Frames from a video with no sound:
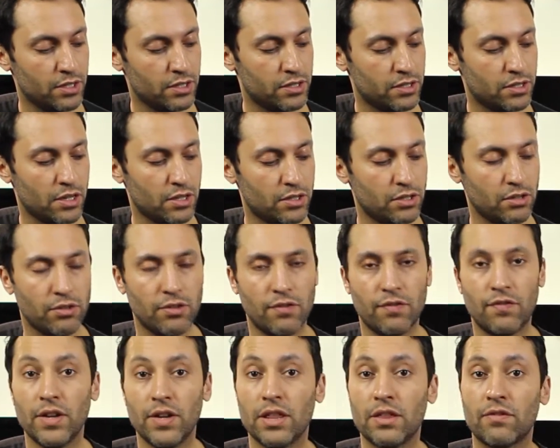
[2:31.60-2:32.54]
starting on the
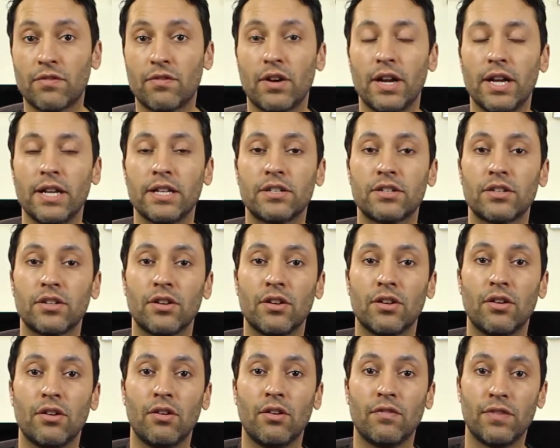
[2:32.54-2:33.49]
5th fret
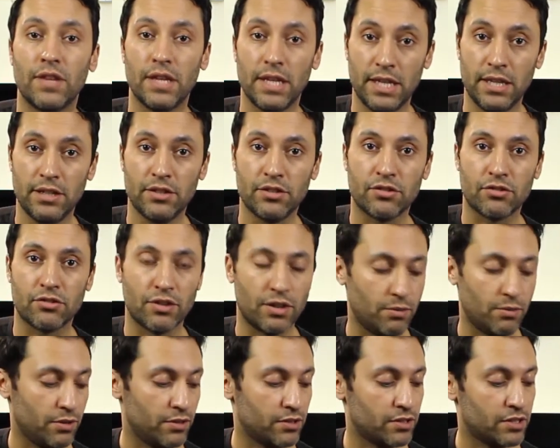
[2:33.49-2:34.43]
of the E
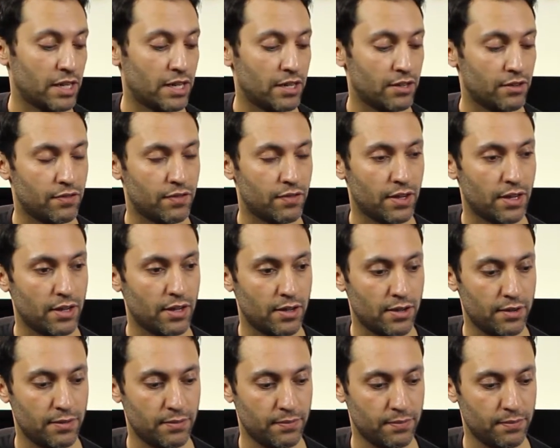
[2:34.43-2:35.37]
string with your 2nd
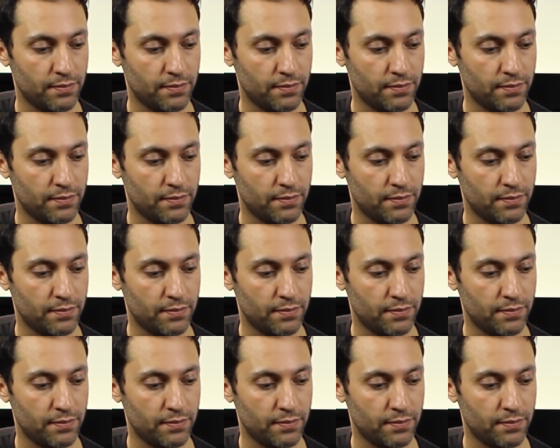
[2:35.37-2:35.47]
finger,